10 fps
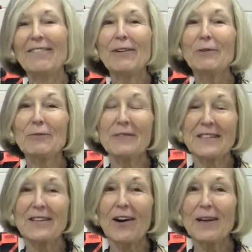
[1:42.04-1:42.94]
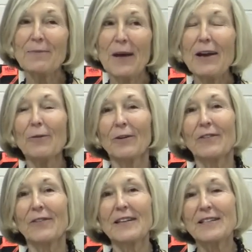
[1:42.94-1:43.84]
we were starting
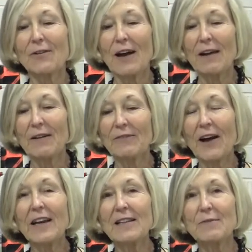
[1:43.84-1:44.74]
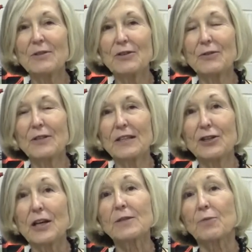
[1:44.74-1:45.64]
Beowulf, and so I invited them to
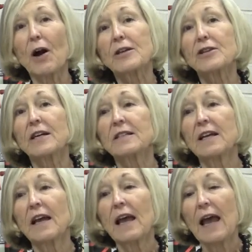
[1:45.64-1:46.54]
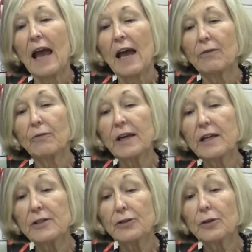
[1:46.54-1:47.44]
suggest projects. And
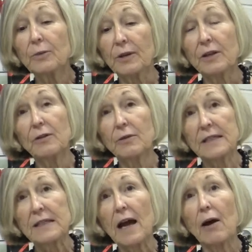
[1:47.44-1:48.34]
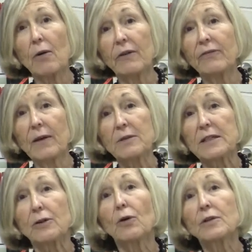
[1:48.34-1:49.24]
Ricky Serban, who is now a famous
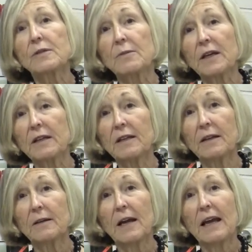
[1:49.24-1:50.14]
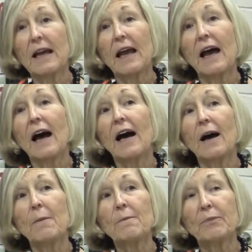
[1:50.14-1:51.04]
goldsmith,
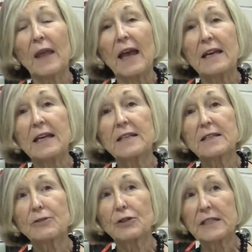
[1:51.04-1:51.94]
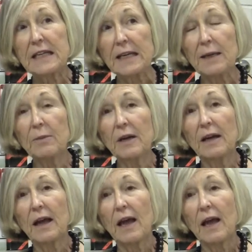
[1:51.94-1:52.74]
and his team